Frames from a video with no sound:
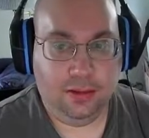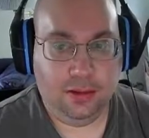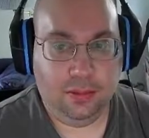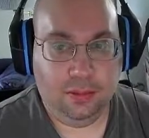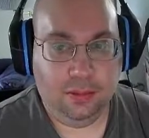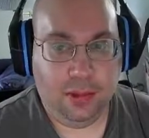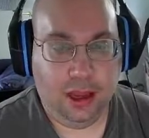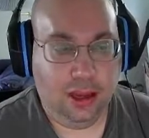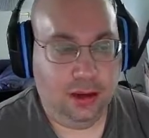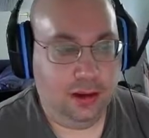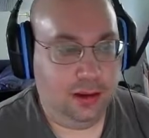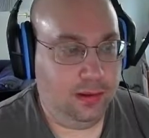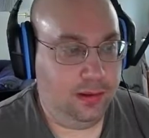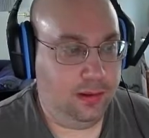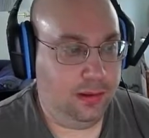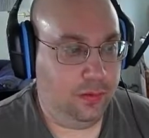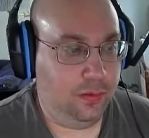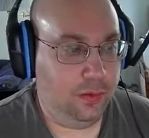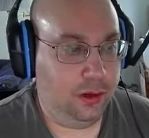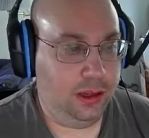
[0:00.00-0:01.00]
maintenance
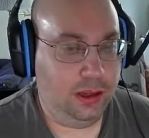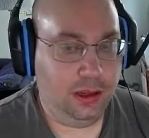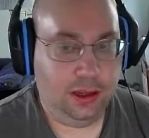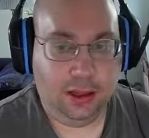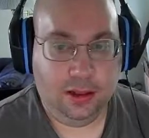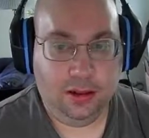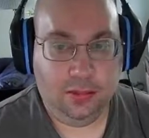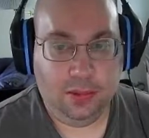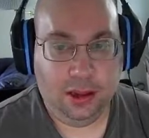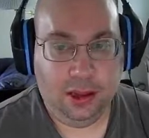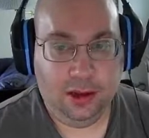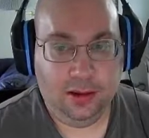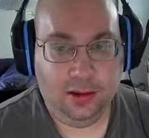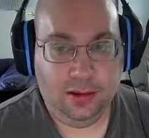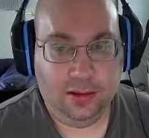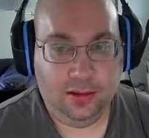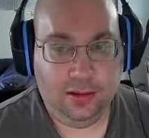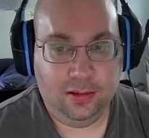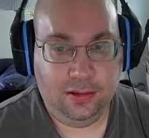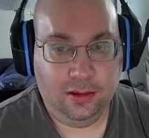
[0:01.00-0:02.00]
if we can get the
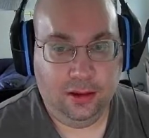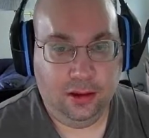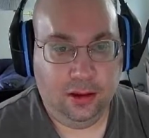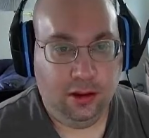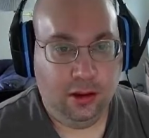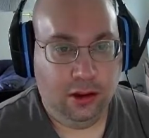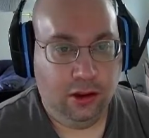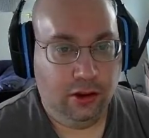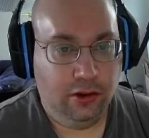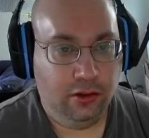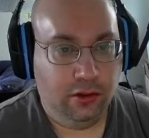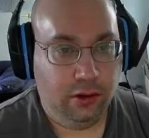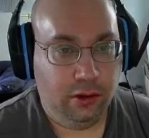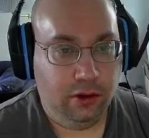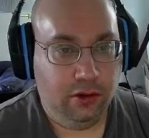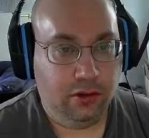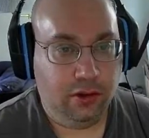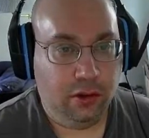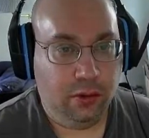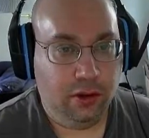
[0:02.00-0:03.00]
maintenance. So
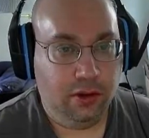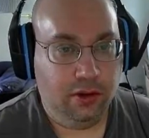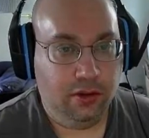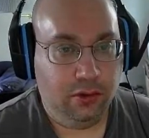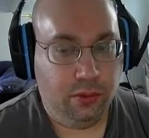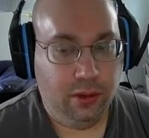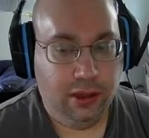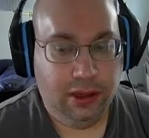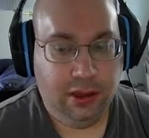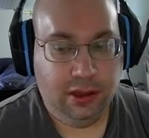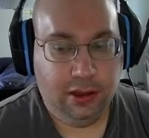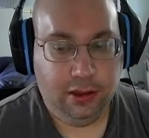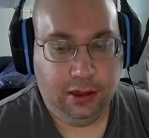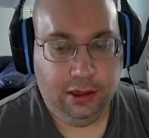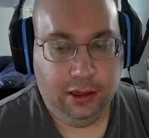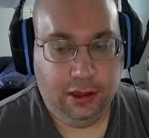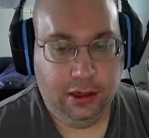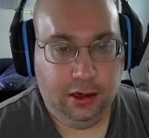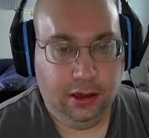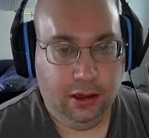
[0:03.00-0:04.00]
let's go with squeaky
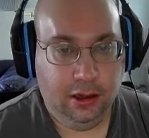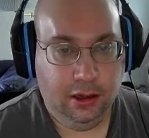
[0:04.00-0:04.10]
clean.